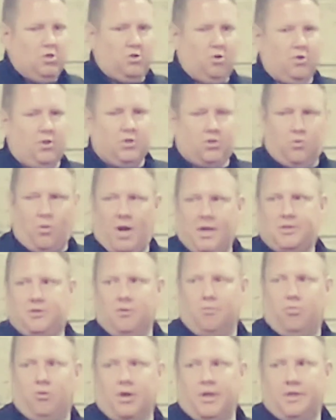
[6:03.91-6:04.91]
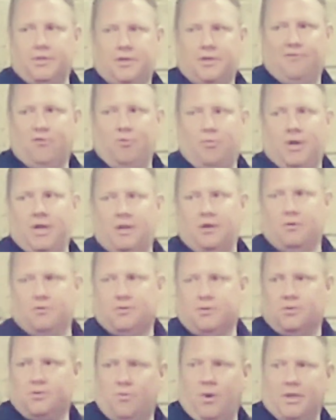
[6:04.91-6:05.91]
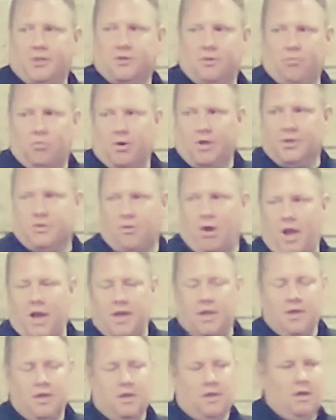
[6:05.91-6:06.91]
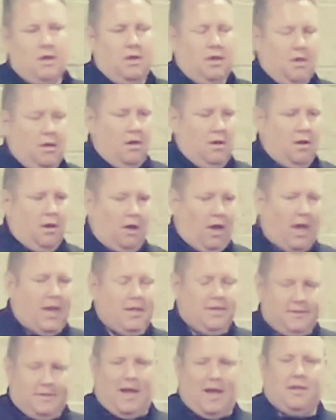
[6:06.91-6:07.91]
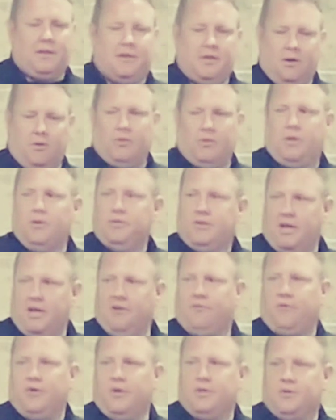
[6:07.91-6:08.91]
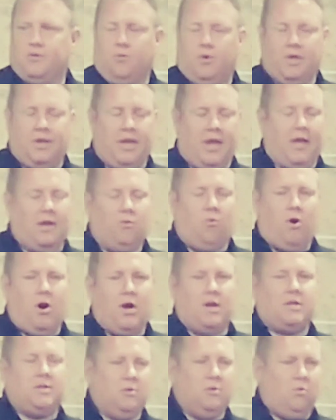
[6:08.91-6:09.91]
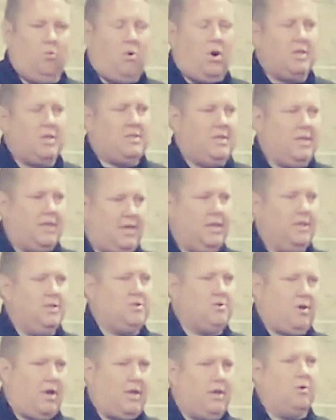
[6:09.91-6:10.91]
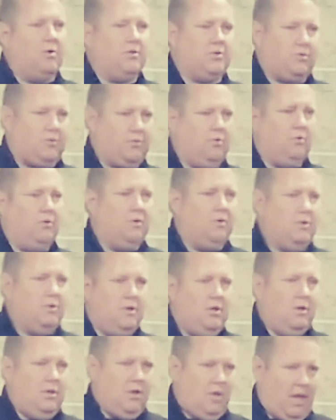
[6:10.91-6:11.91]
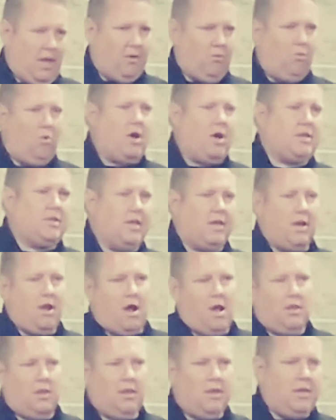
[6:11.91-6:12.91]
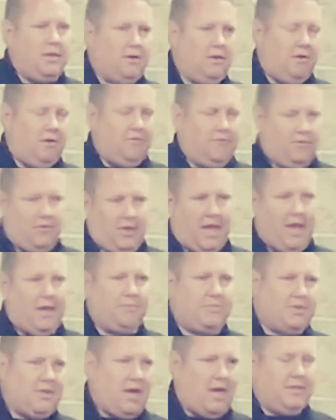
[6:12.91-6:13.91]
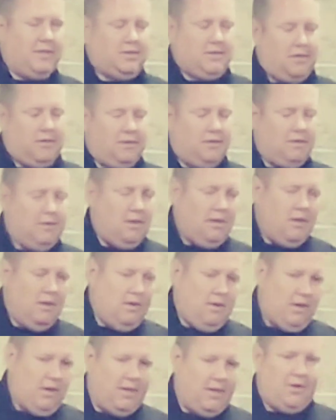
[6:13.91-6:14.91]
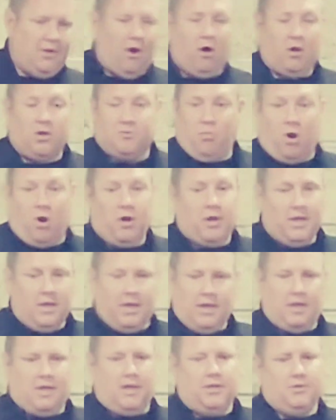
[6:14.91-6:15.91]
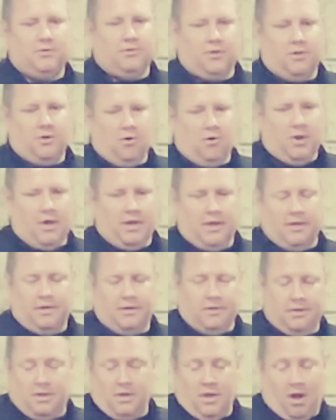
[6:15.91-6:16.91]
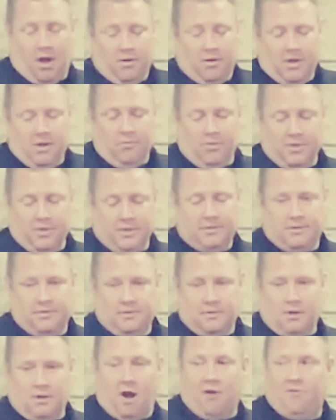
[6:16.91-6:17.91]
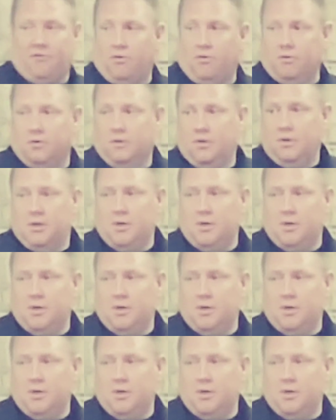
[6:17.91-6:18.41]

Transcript: So the Schweitzer Bridge, everybody knows the Schweitzer Bridge, right? I sat there with Lieutenant Friesen one day and walked, watched the kids try to go to school and walk the gauntlet of campsites and, and dogs barking at kids when they're going. And, you know, it was awful.